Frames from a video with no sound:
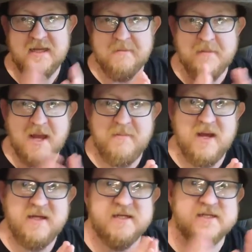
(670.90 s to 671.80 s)
in my
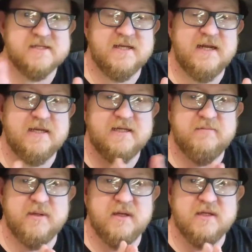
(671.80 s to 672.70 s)
mind, it is
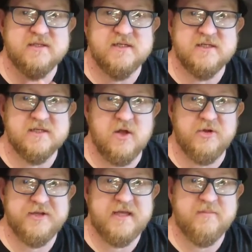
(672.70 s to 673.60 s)
connected because it is
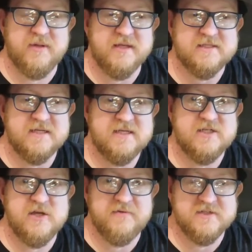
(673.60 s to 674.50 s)
all taking place
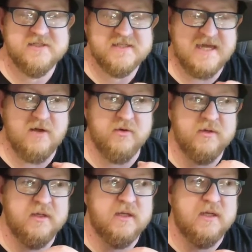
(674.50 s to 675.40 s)
in Jefferson Town,
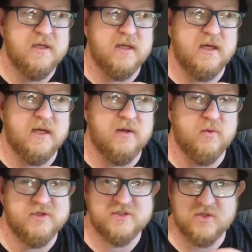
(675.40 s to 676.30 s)
uh,
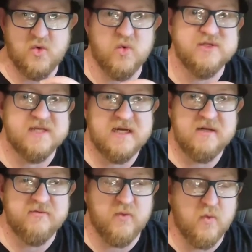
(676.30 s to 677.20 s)
which is the core
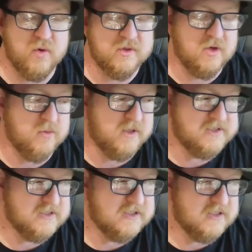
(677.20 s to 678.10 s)
setting for Dark
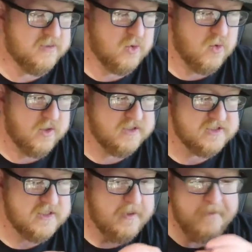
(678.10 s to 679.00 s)
Places and
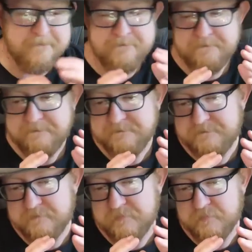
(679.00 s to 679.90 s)
Demogorgons.
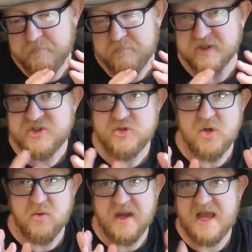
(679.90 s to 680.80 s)
But you
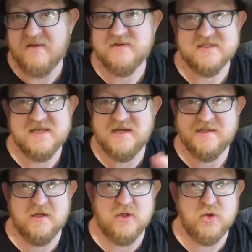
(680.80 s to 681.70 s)
don't have to set
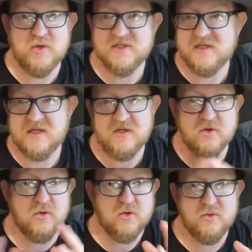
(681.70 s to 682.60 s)
it there. You could set it in
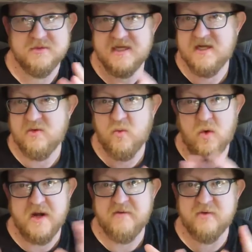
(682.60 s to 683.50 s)
your own hometown,
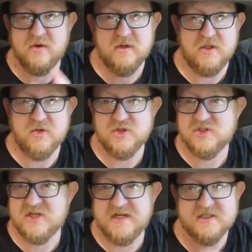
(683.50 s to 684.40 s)
whatever. You
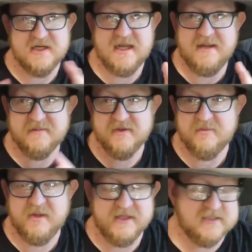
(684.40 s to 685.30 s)
just change the names of the
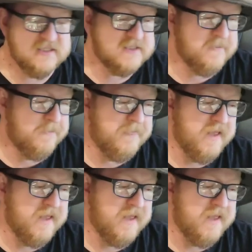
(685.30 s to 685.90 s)
places.